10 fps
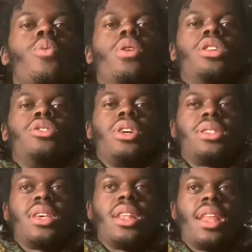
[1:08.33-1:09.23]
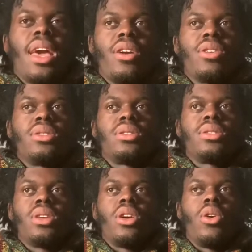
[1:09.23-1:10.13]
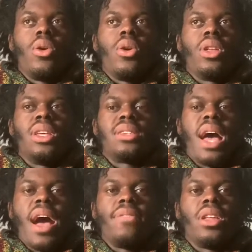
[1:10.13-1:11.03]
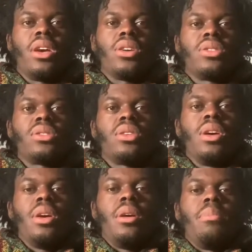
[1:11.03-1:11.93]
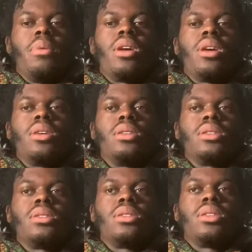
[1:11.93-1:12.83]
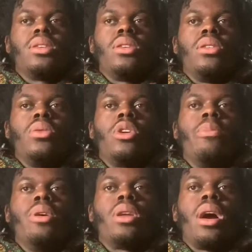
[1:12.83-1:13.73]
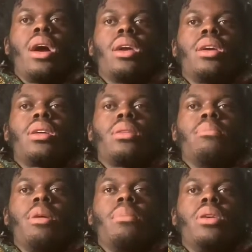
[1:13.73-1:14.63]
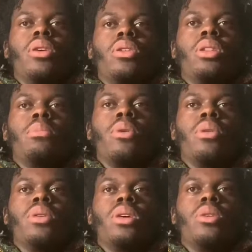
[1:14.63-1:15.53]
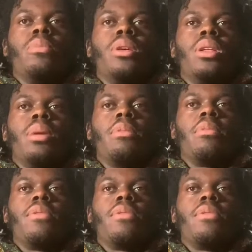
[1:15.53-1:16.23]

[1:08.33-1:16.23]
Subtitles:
want to dress in layers or at least have layers because you could be on a hike maybe early in the morning. It'll be like maybe